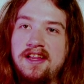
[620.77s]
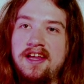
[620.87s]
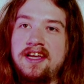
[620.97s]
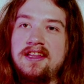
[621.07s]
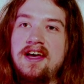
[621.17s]

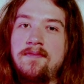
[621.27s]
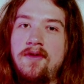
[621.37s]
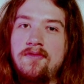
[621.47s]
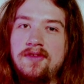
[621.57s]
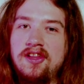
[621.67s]
Like in that
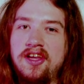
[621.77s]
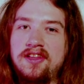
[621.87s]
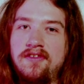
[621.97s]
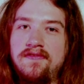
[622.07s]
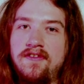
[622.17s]
moment,
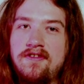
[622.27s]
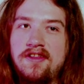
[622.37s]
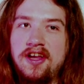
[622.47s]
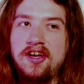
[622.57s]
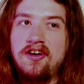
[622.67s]
like the
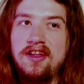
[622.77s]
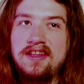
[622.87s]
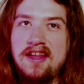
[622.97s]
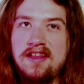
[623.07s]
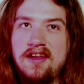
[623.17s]
first like
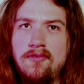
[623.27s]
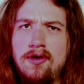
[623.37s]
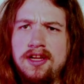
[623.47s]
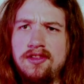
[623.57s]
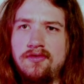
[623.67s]
contest I
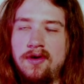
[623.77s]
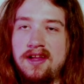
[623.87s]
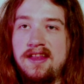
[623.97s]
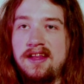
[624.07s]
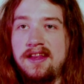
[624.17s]
won in
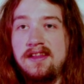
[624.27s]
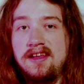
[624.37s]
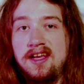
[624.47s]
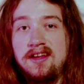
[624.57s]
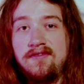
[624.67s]

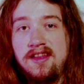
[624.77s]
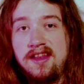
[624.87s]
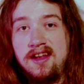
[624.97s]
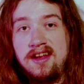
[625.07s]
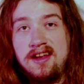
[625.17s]
2016 was
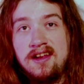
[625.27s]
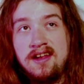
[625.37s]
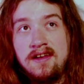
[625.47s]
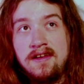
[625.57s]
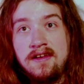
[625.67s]
in
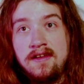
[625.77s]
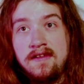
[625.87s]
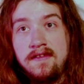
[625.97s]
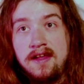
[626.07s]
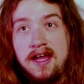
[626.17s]

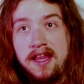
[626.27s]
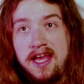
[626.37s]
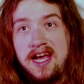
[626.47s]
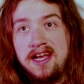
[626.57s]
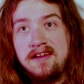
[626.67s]

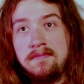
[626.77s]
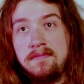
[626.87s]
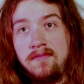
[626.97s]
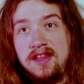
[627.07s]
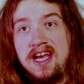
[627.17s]
LA
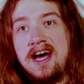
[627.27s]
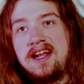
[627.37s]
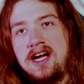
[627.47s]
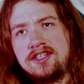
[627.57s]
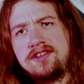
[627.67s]
when they had
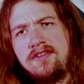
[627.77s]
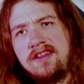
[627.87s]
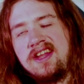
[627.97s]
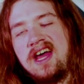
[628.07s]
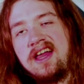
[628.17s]

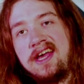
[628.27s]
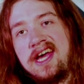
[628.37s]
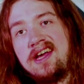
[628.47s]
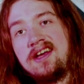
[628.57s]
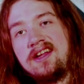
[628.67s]
nationals in
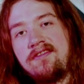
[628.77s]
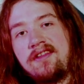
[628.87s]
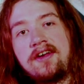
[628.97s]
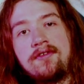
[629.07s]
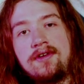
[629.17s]
LA, and it was
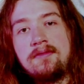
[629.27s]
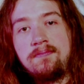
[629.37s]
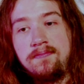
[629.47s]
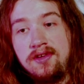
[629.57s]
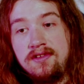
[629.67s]
like a really
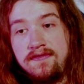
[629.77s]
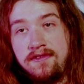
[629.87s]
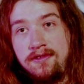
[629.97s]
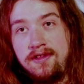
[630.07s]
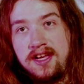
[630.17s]

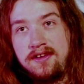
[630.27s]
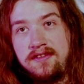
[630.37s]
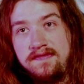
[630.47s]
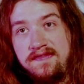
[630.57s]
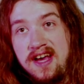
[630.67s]
beautiful like
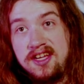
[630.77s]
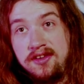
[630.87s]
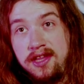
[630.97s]
venue.